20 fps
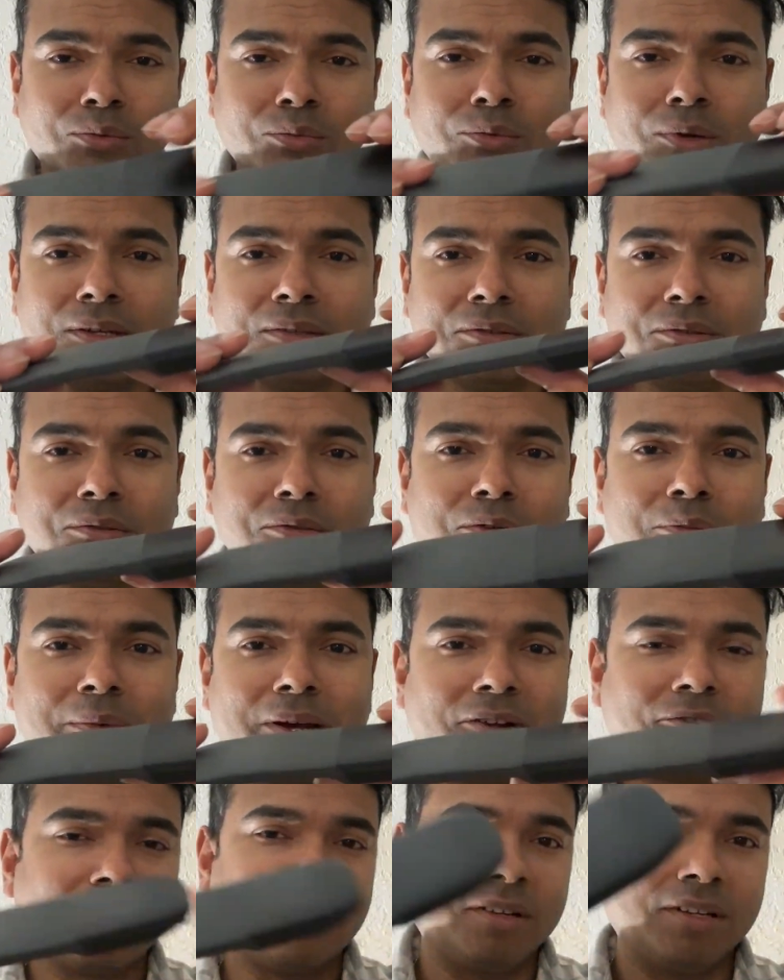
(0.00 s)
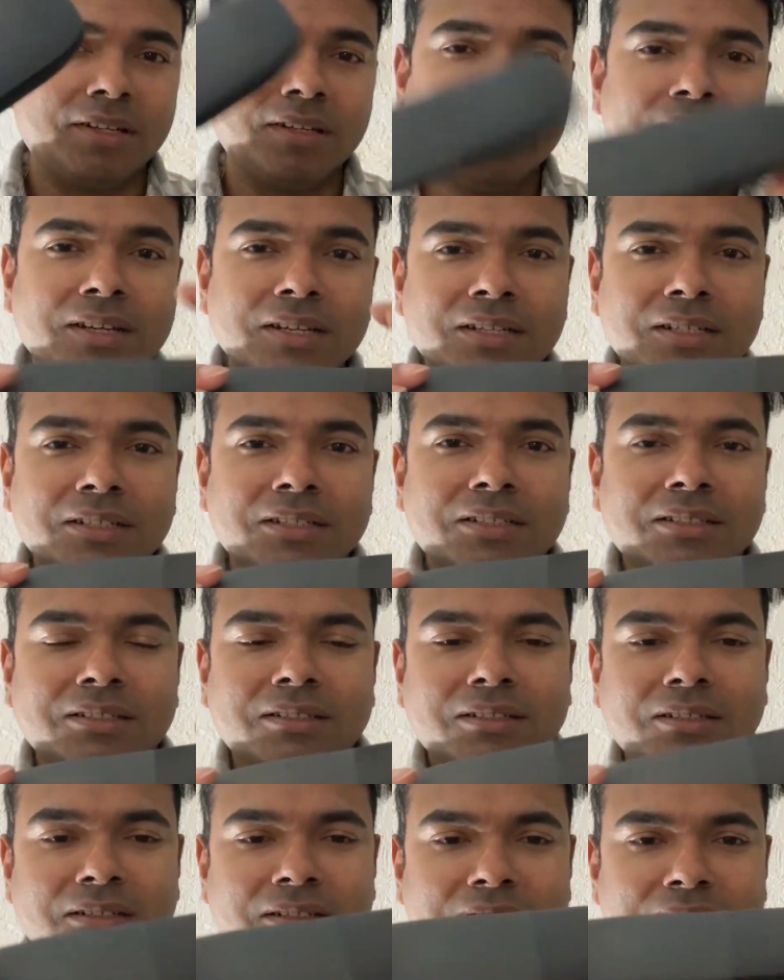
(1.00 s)
run your battery
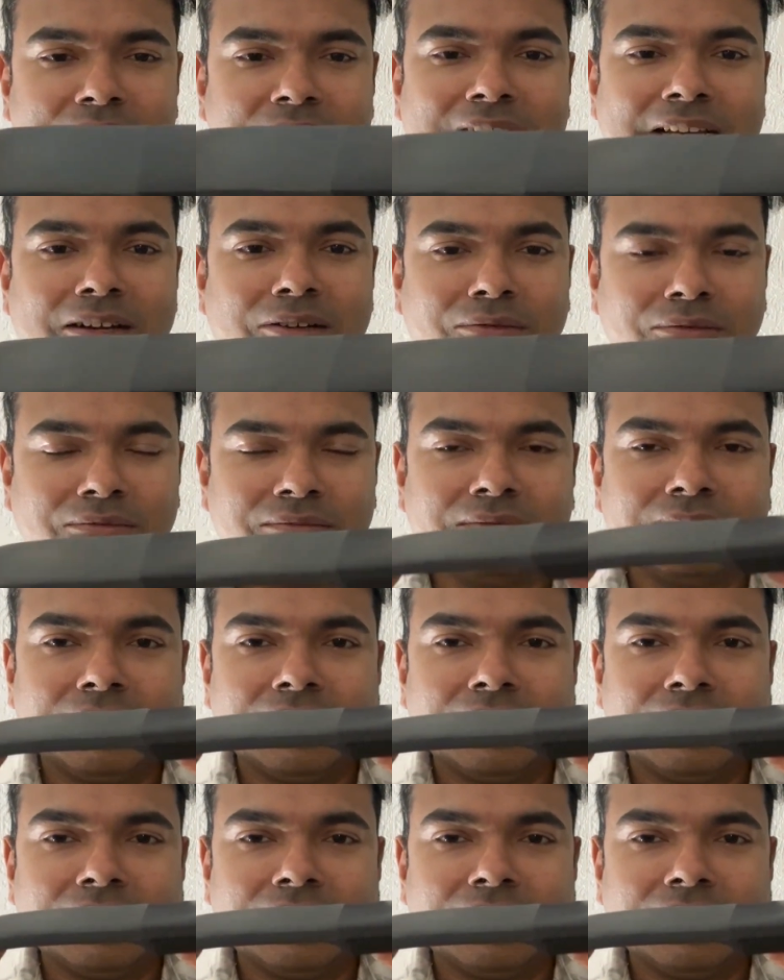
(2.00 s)
down,